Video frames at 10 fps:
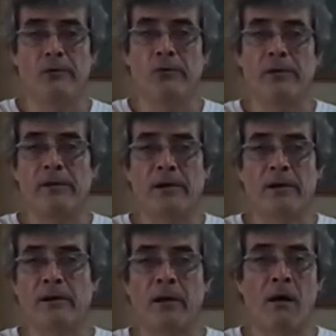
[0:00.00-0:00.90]
with a
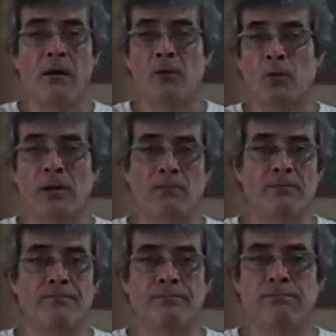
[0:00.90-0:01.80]
car with a
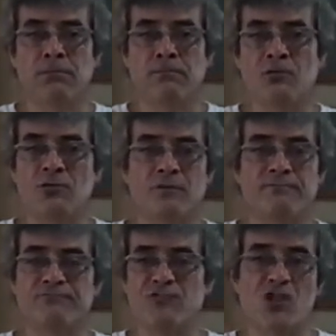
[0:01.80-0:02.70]
bunch of
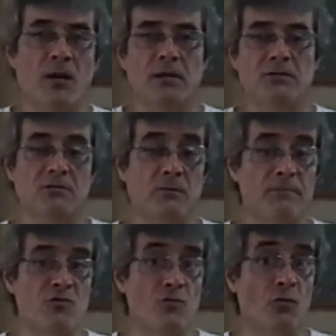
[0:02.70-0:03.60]
junk. So
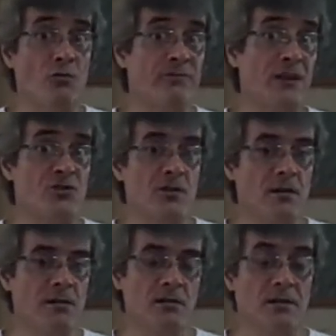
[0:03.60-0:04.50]
between all that
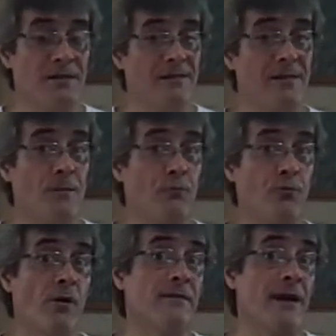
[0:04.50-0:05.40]
junk, he
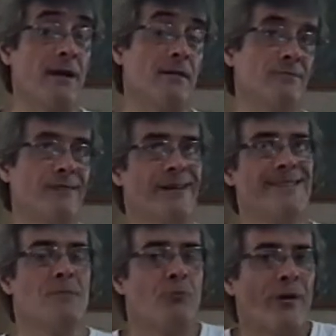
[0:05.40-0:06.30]
brought, well, he
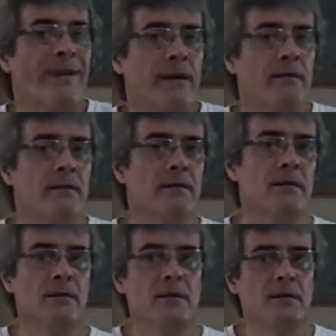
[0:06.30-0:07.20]
didn't bring it.
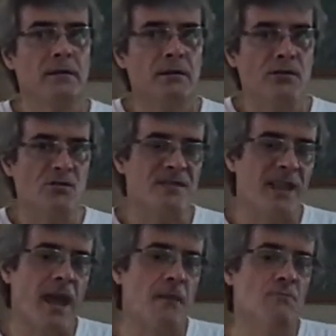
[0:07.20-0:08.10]
Just
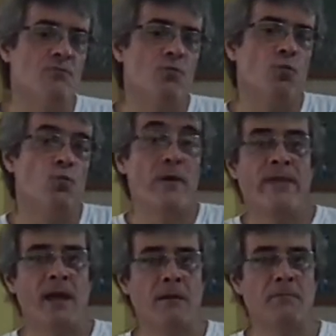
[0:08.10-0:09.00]
came
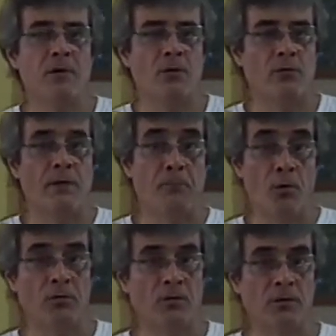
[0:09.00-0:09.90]
with him through the
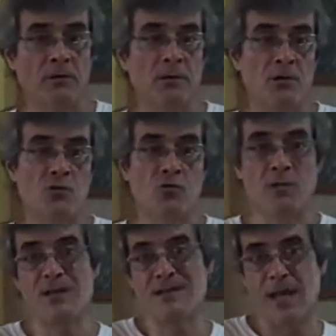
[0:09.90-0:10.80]
portal to
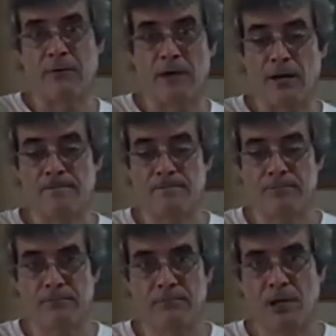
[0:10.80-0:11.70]
this era
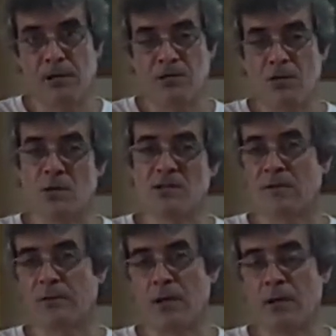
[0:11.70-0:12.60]
because he was
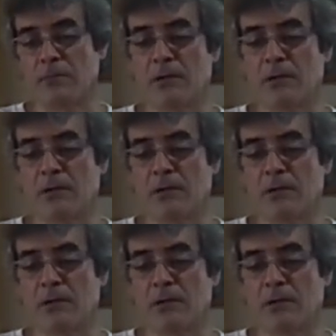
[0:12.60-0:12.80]
after him.